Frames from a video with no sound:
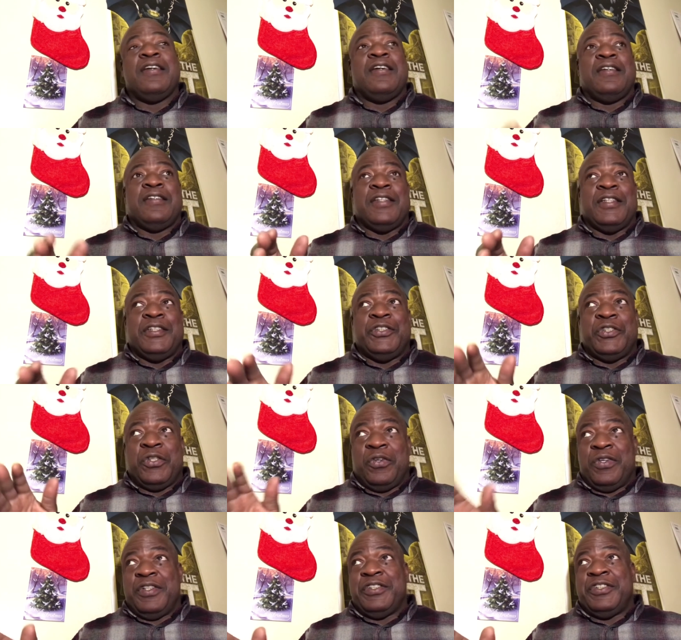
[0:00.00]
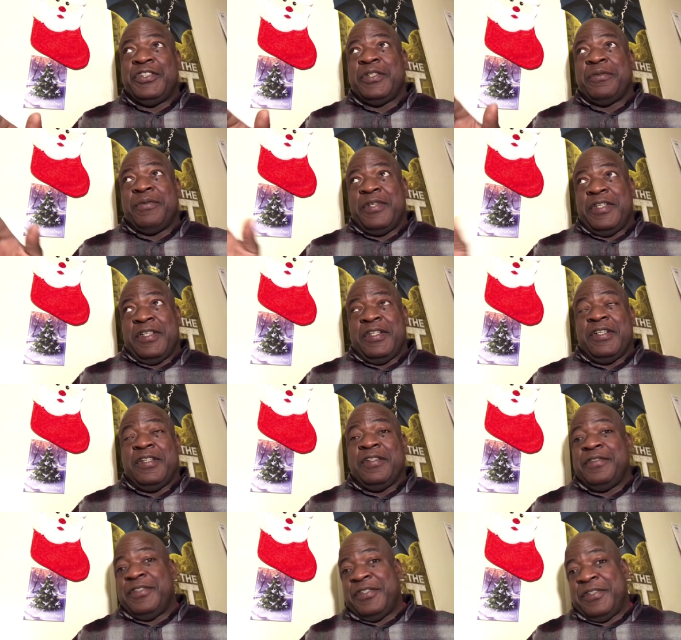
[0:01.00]
the Georgia
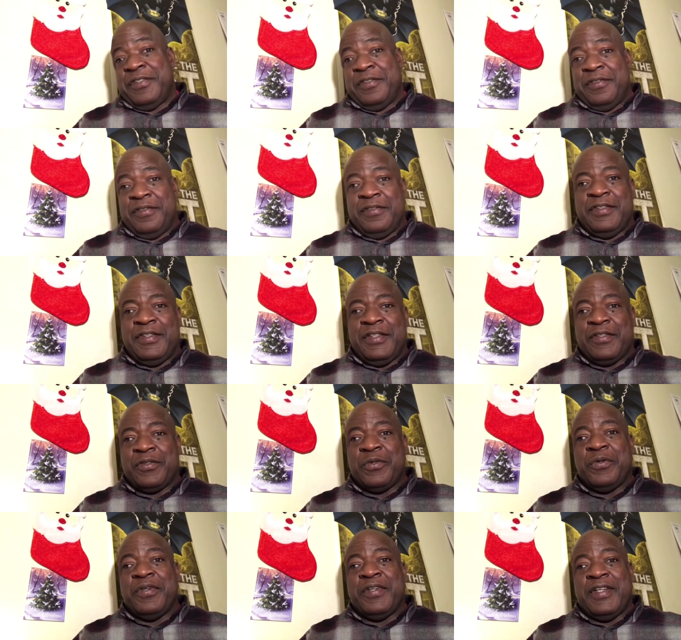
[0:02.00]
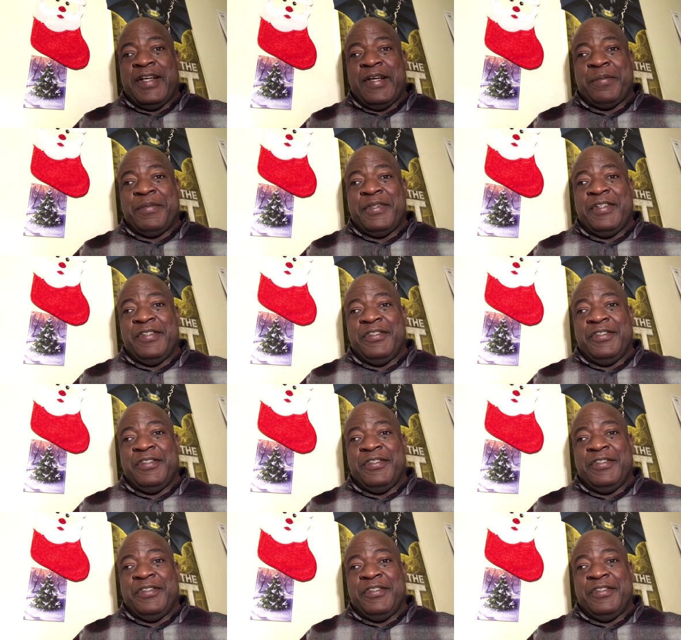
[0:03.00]
runoffs It's going to happen in